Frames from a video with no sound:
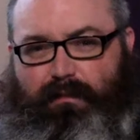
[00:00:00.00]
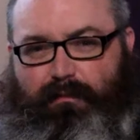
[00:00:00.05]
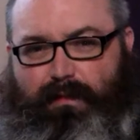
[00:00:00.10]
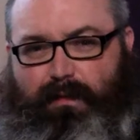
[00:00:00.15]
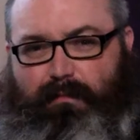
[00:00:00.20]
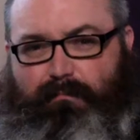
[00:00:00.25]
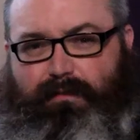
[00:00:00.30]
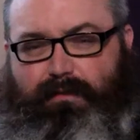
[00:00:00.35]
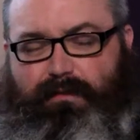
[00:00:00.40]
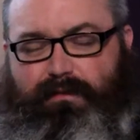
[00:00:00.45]

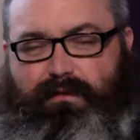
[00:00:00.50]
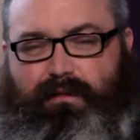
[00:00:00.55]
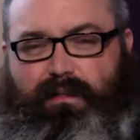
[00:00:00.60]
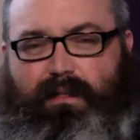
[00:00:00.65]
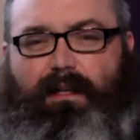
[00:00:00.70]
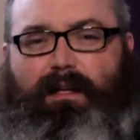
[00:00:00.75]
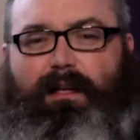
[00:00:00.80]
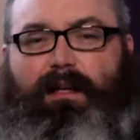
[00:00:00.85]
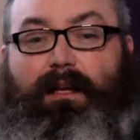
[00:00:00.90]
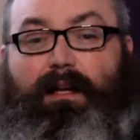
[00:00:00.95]
numbers.
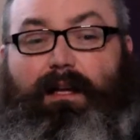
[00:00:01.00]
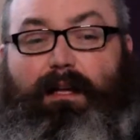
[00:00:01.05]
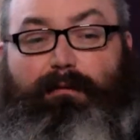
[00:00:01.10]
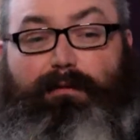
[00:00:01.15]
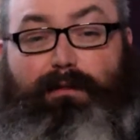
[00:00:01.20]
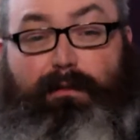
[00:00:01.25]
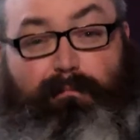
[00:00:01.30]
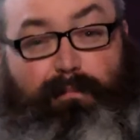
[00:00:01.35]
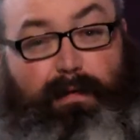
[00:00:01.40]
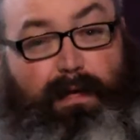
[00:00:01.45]
He was
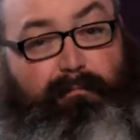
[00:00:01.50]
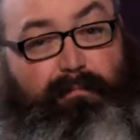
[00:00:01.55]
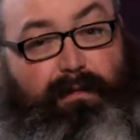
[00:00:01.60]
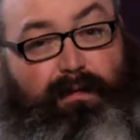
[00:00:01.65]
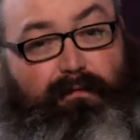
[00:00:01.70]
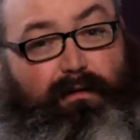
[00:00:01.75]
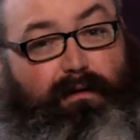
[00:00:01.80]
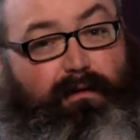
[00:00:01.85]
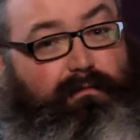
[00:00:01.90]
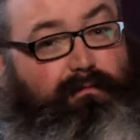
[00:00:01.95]
in Black
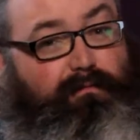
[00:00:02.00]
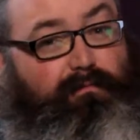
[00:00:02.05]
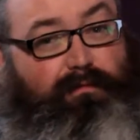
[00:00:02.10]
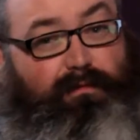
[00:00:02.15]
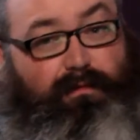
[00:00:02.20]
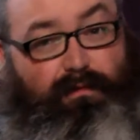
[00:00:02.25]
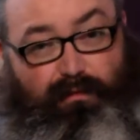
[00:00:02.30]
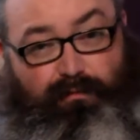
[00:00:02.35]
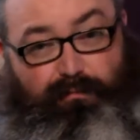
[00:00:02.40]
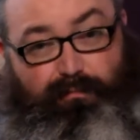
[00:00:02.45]
Mirror, so
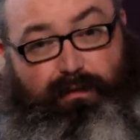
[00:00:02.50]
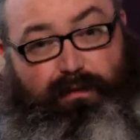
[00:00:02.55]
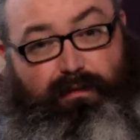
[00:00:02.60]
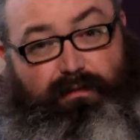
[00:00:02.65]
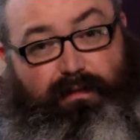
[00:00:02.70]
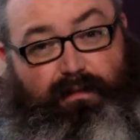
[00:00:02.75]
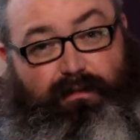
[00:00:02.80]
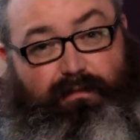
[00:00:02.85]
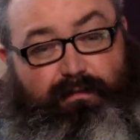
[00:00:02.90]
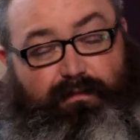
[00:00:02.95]
that's pretty
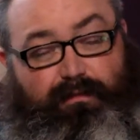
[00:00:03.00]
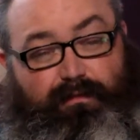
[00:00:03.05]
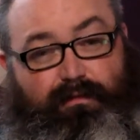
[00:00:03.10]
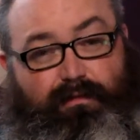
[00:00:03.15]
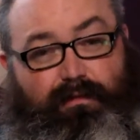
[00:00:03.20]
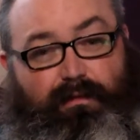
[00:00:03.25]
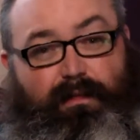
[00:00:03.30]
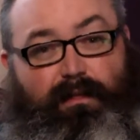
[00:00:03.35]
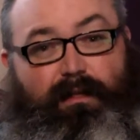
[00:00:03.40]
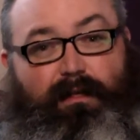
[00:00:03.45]
decent.
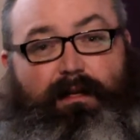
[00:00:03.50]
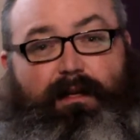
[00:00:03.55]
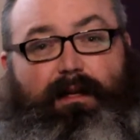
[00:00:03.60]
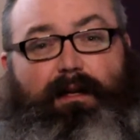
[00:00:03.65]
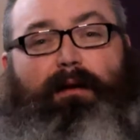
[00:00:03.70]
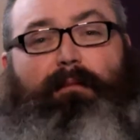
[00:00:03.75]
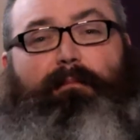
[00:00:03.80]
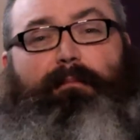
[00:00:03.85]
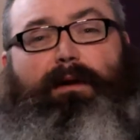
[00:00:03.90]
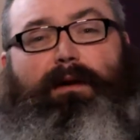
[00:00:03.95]

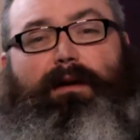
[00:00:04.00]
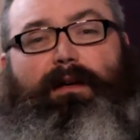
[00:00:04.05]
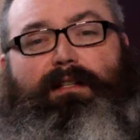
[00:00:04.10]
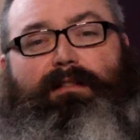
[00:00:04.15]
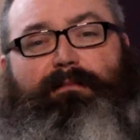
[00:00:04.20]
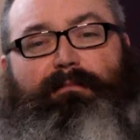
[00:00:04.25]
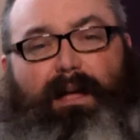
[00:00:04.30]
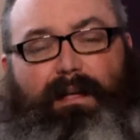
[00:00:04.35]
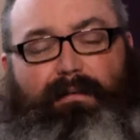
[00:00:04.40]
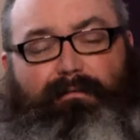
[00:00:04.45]
But
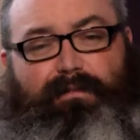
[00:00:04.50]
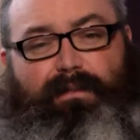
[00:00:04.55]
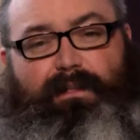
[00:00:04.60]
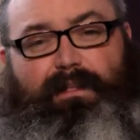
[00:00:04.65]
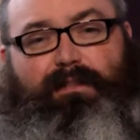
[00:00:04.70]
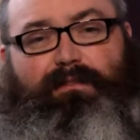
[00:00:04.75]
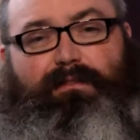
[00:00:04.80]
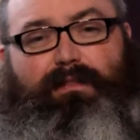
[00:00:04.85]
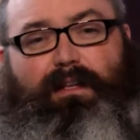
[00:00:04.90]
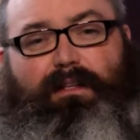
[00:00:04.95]
his main thing
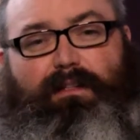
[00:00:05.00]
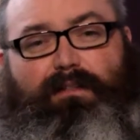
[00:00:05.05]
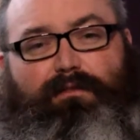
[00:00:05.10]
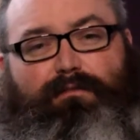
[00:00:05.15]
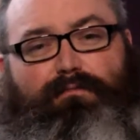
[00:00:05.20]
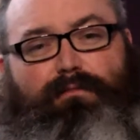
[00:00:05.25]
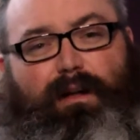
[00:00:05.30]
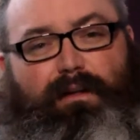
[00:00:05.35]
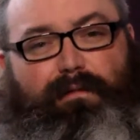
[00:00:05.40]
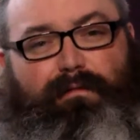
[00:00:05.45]
he's done is
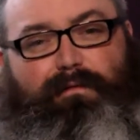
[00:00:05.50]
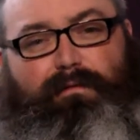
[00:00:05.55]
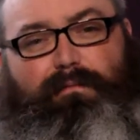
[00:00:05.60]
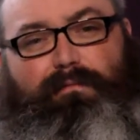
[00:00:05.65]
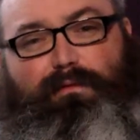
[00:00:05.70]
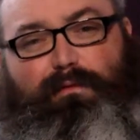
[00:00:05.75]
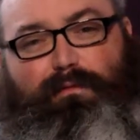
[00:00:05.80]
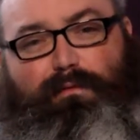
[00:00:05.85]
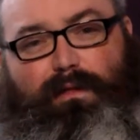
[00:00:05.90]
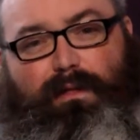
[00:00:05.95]
a
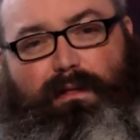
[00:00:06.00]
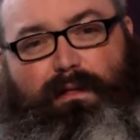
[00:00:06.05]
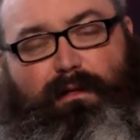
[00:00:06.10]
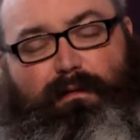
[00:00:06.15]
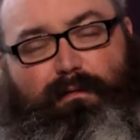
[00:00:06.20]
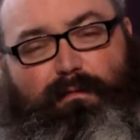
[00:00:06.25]
little